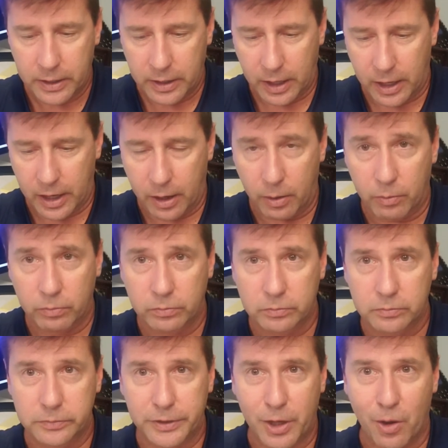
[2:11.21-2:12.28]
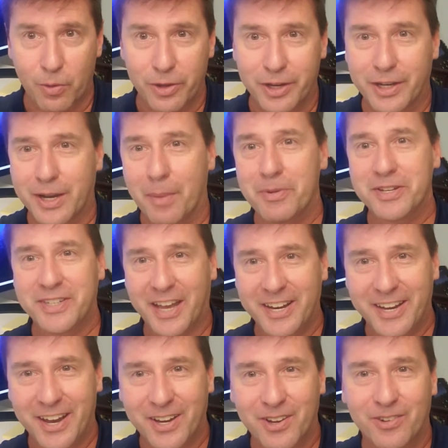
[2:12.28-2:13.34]
And you come to San
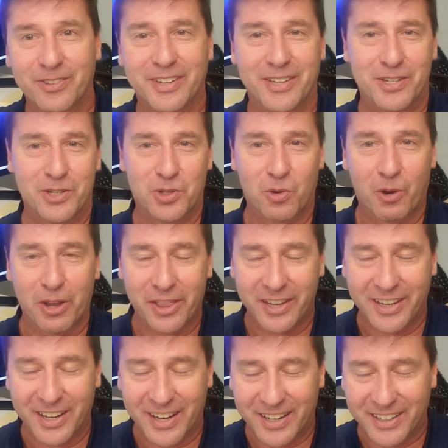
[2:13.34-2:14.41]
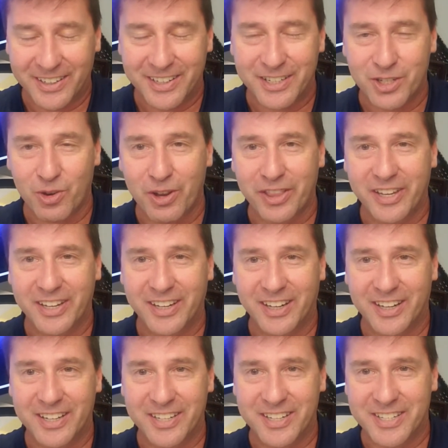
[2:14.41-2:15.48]
Diego, enjoy
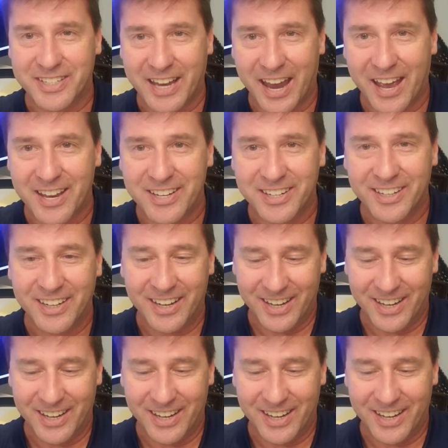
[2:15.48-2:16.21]
the sand,